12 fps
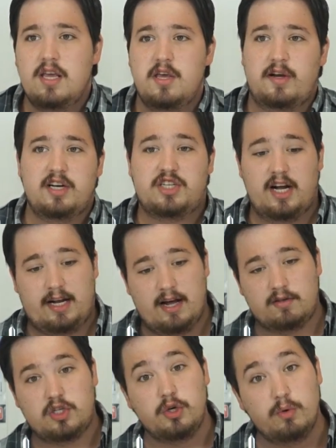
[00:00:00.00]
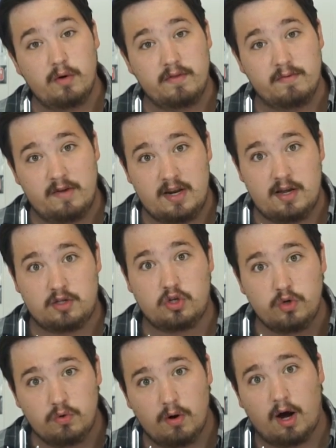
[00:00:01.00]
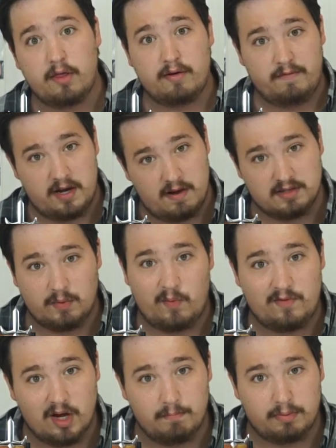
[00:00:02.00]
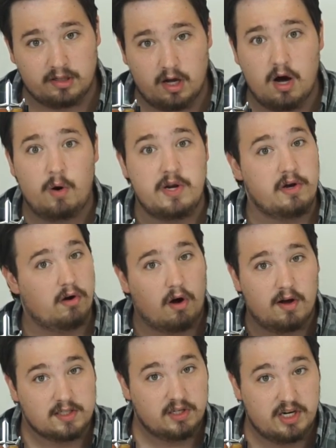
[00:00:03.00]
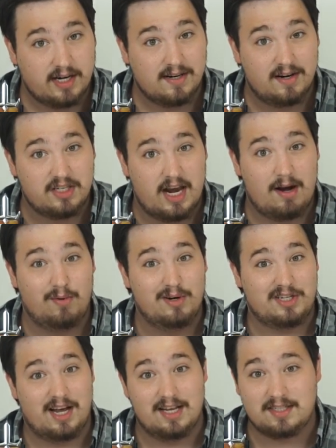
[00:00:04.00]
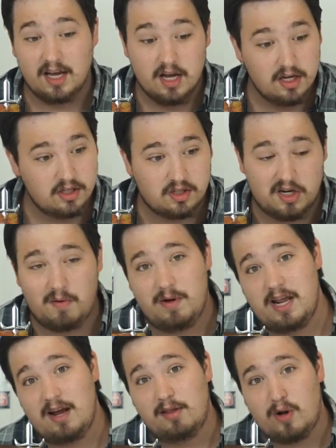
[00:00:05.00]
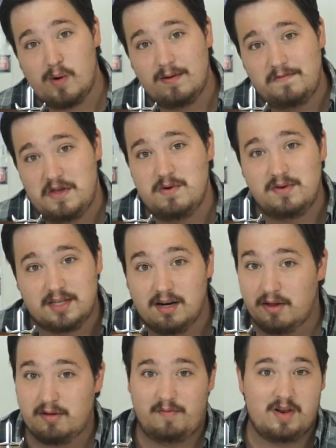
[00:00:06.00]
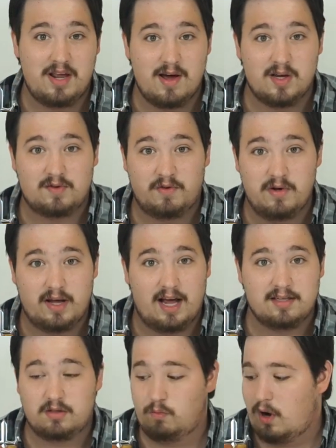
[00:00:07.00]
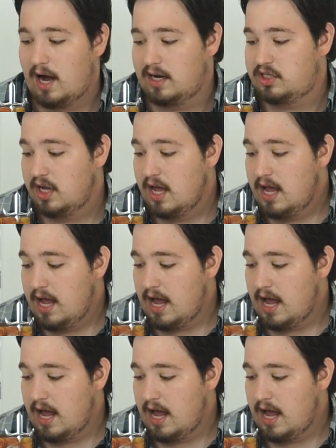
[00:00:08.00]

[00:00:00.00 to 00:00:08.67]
You can check out two other videos that we've done below, and you can also check out our channel, which has so many other reviews and other videos for you guys to watch.